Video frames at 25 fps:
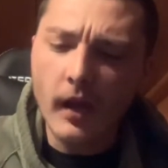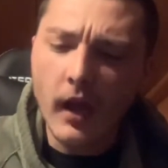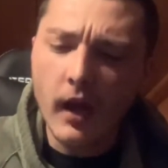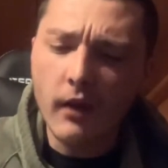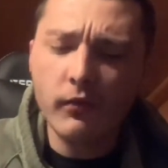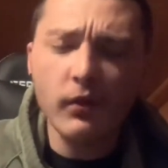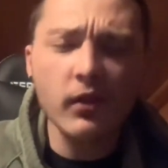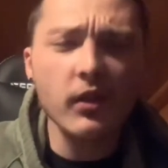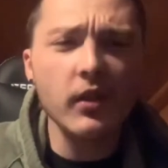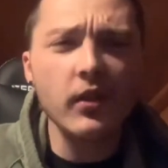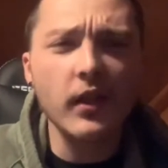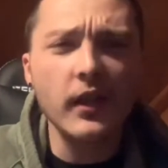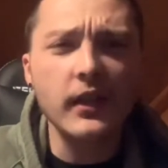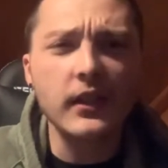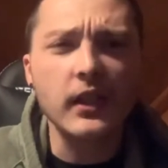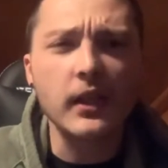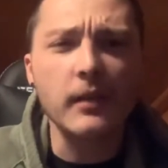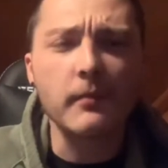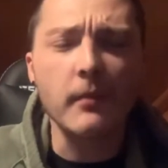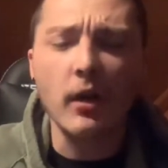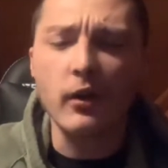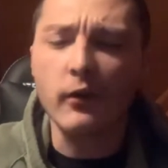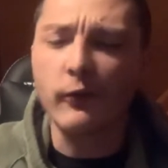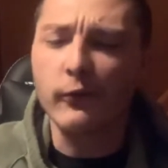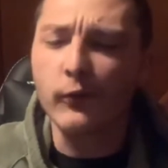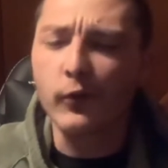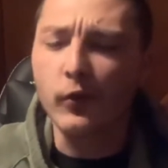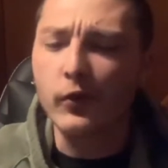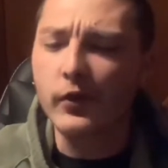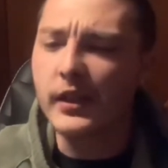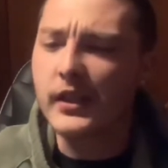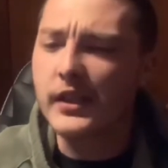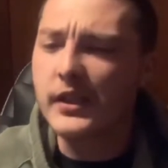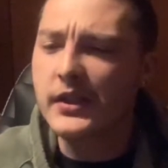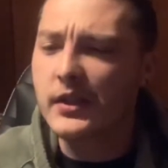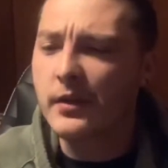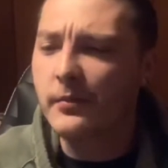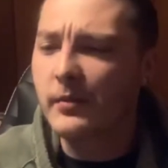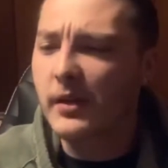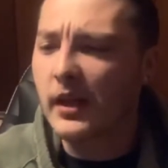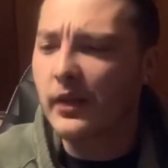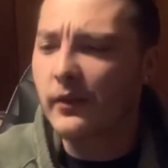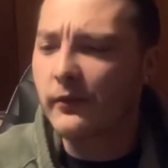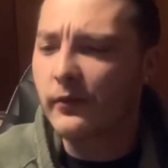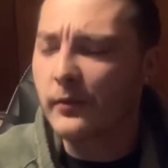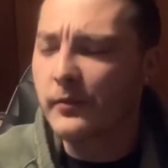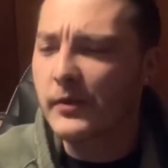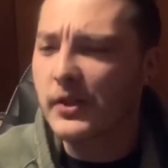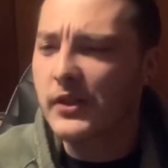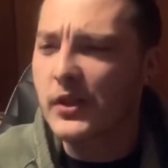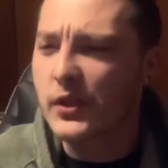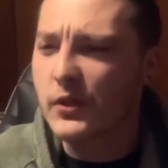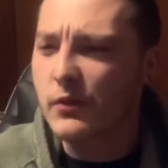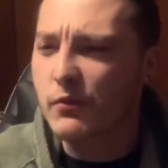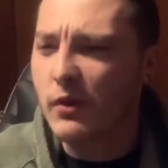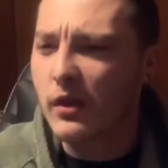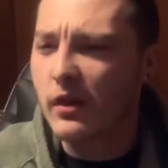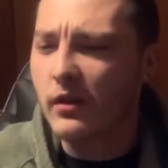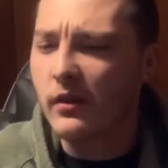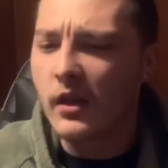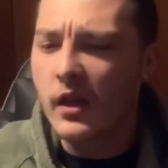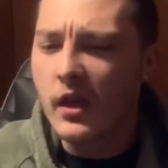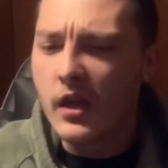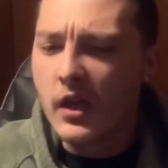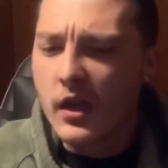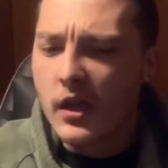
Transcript: really like the amount of fruitiness I'm getting from this as well.